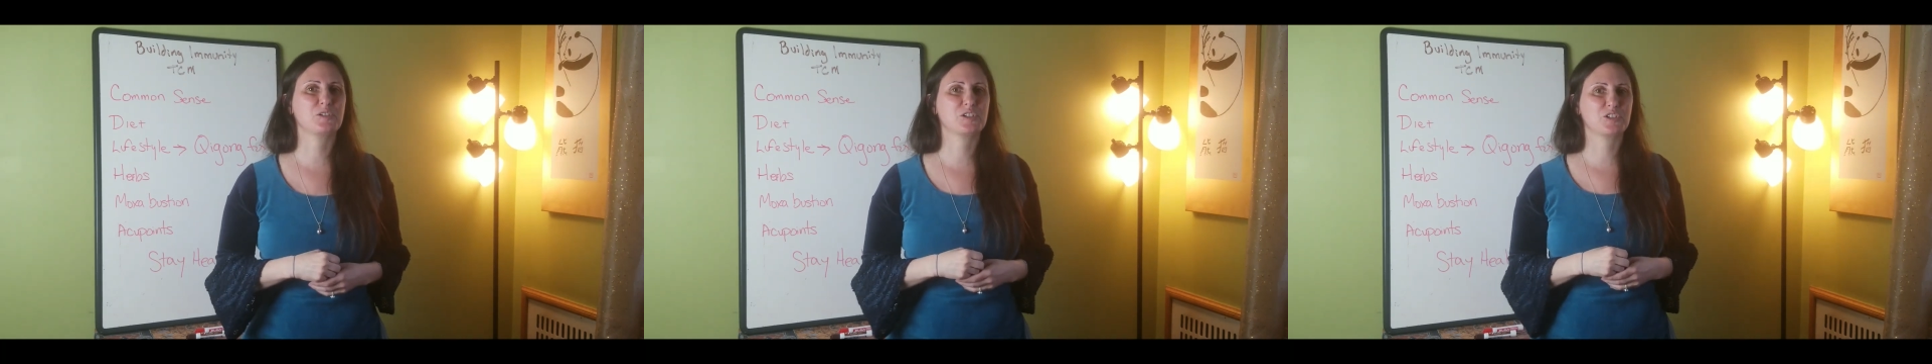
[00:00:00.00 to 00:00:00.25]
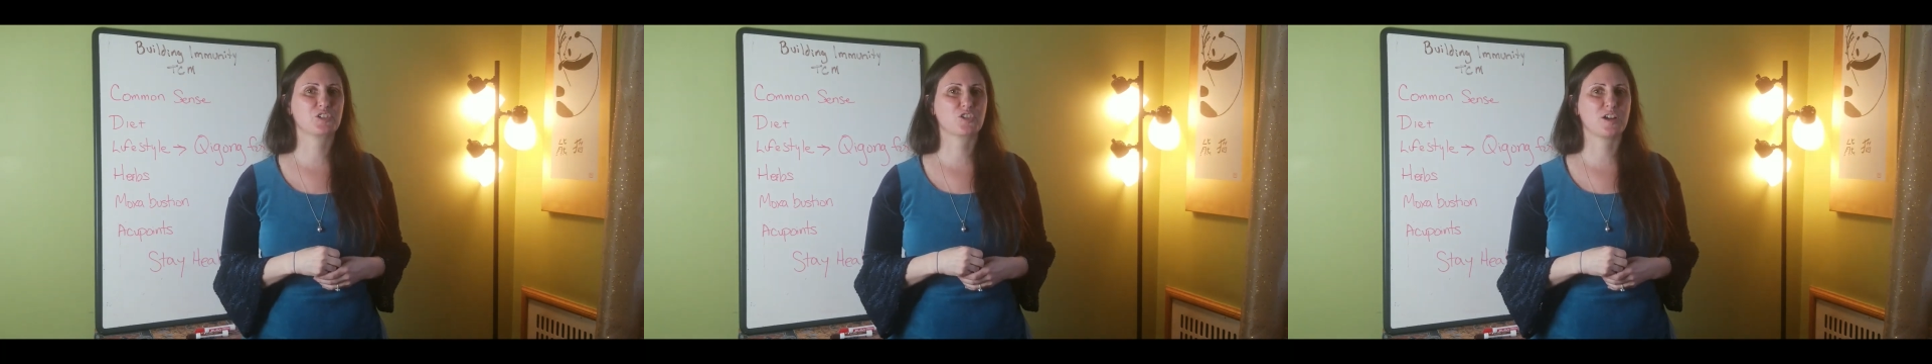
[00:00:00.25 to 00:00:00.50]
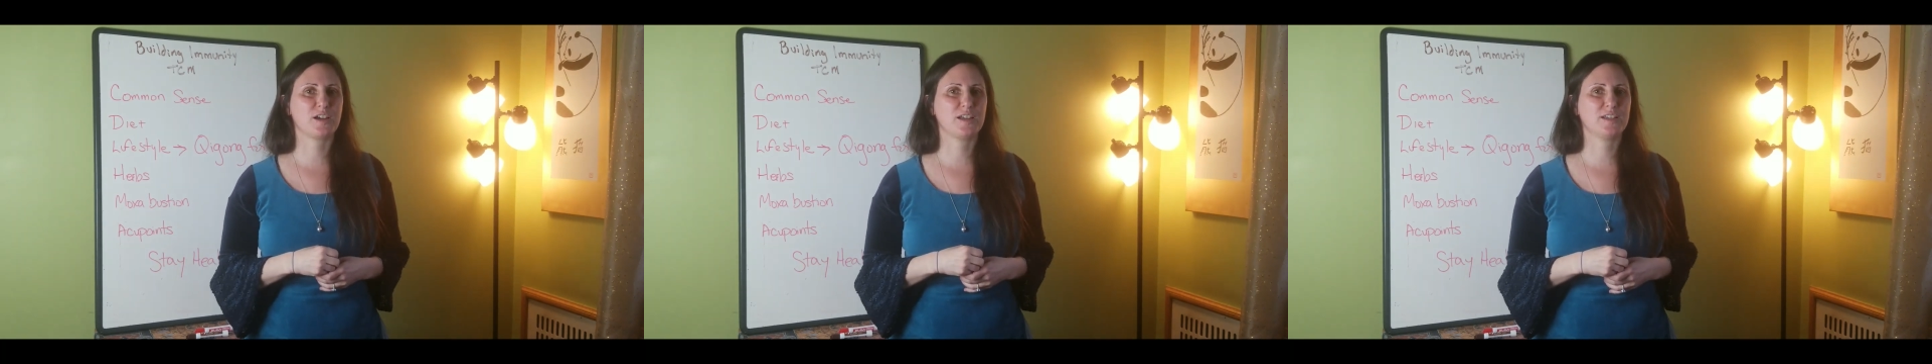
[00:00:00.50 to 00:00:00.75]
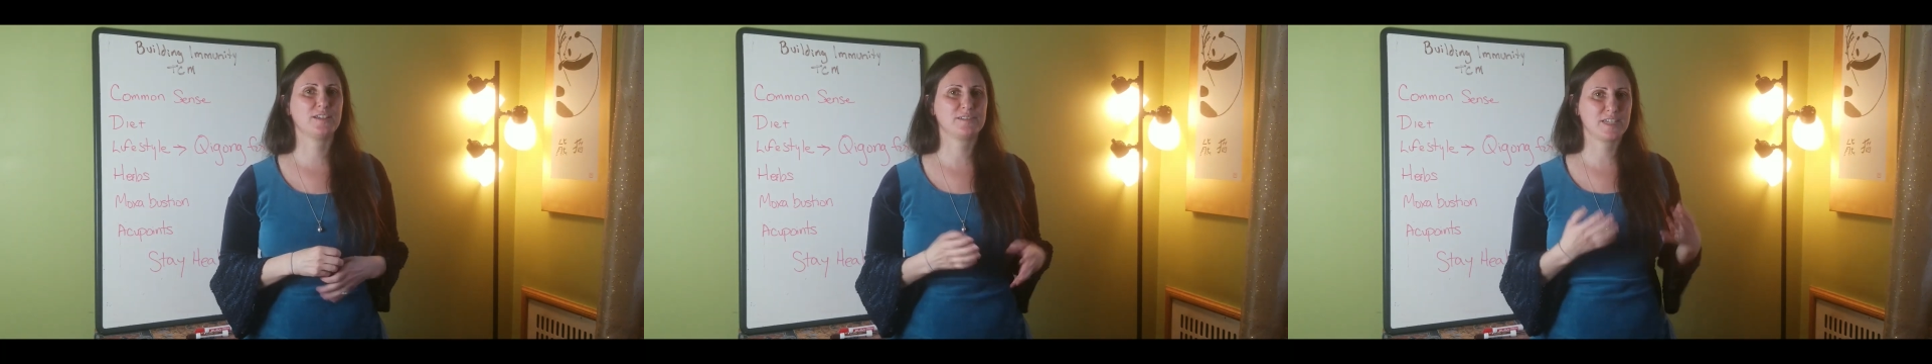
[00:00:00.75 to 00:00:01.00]
can
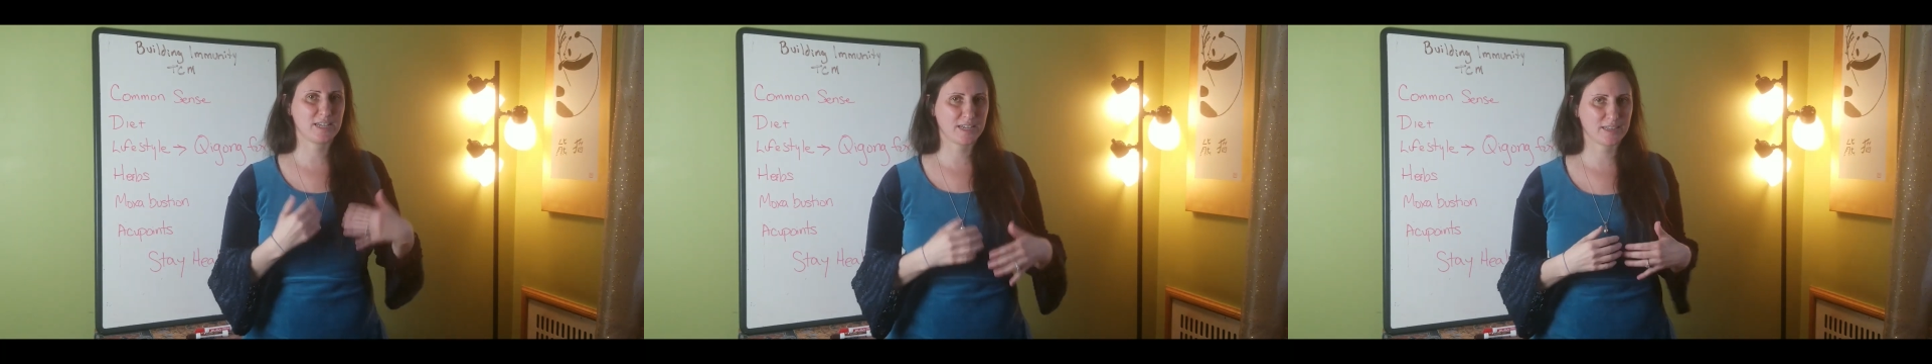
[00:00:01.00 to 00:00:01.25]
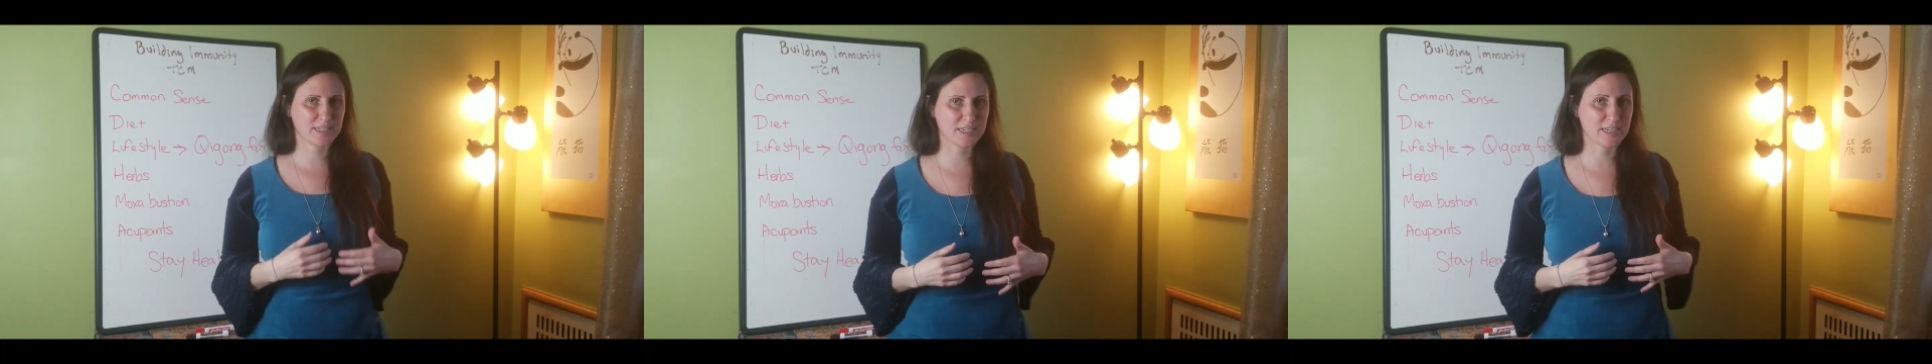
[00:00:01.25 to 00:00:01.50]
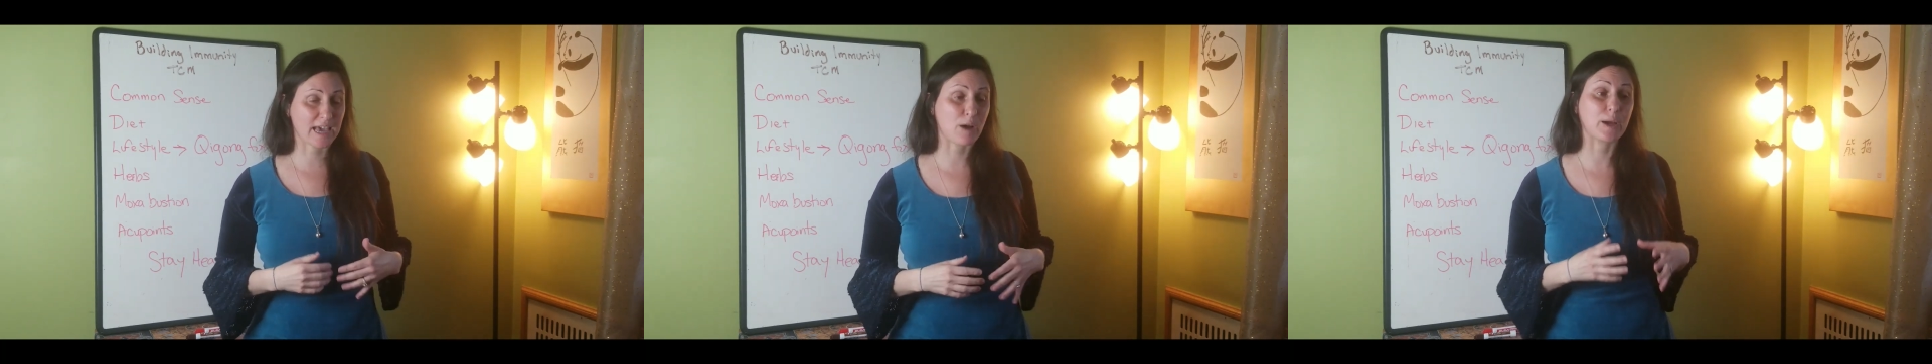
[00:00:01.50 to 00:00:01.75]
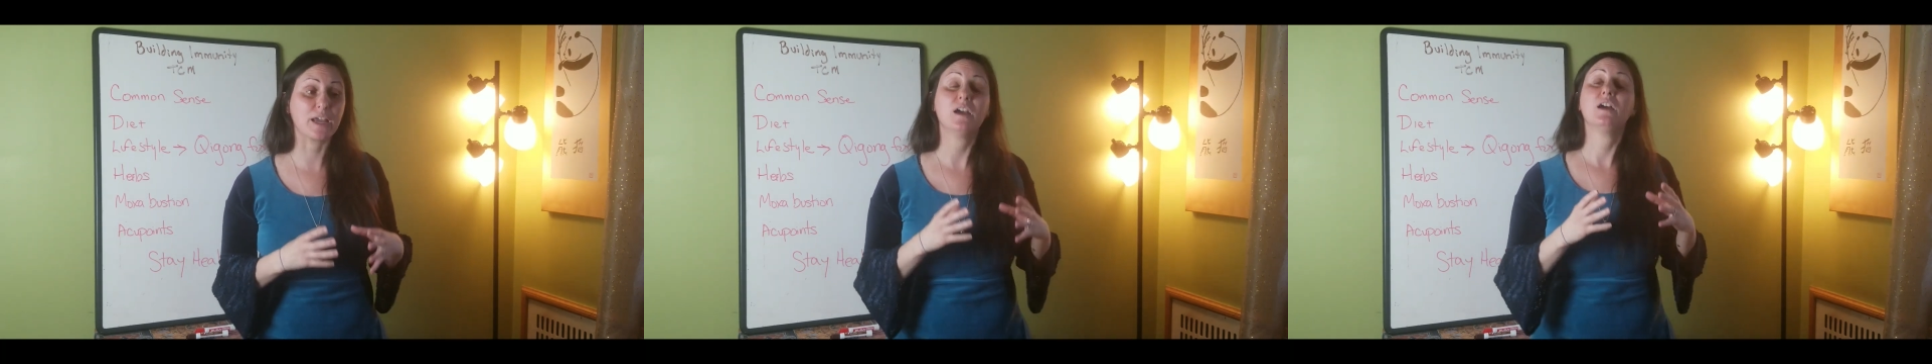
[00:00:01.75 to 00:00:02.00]
try taking the tea that
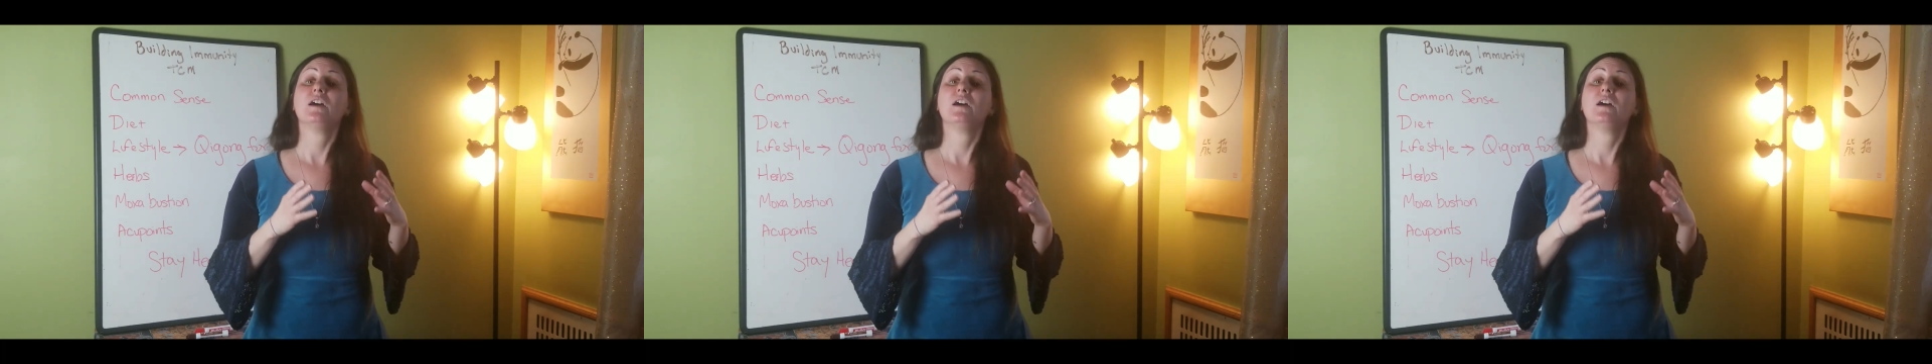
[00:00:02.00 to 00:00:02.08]
way.